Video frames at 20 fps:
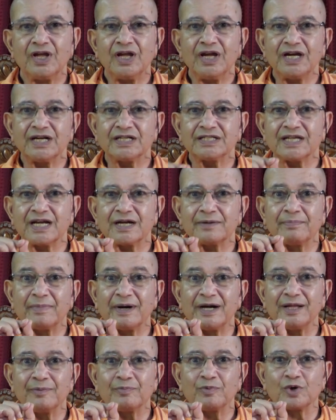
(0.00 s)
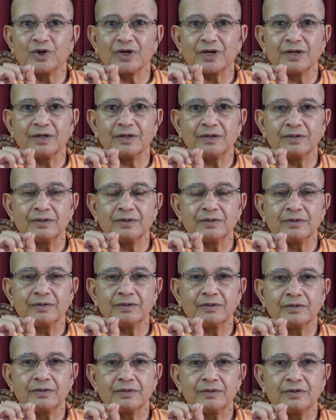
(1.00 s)
It is at Manipura.
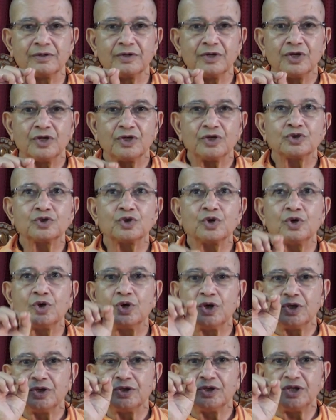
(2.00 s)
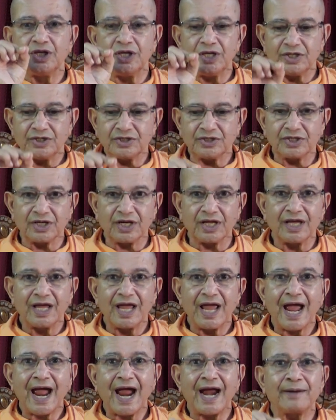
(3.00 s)
So these three,
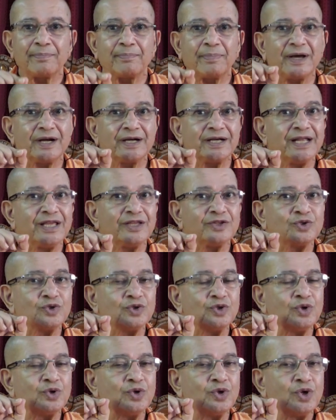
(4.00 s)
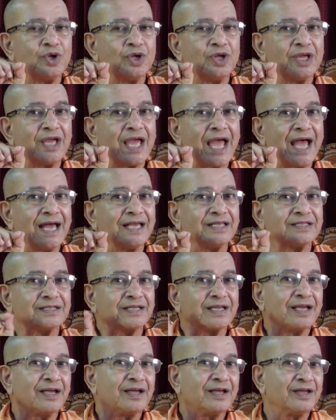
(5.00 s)
and pertains to as
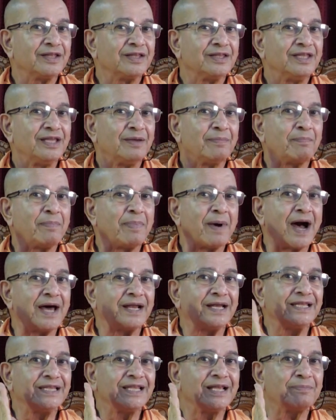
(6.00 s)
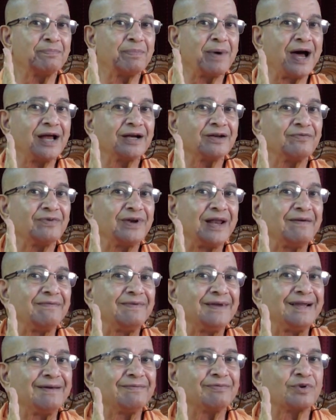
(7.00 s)
the another part of
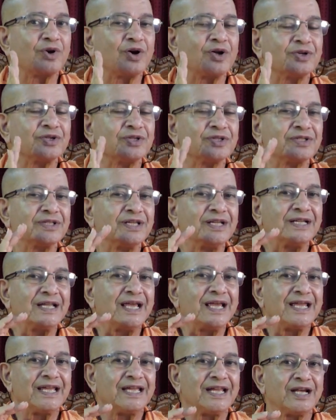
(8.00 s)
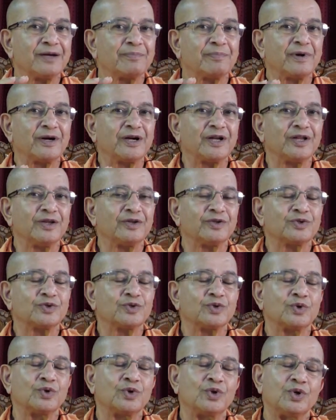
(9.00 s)
level of consciousness, it pertains
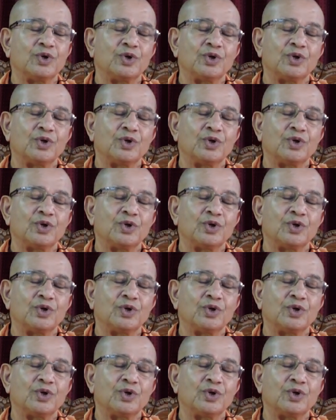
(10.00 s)
to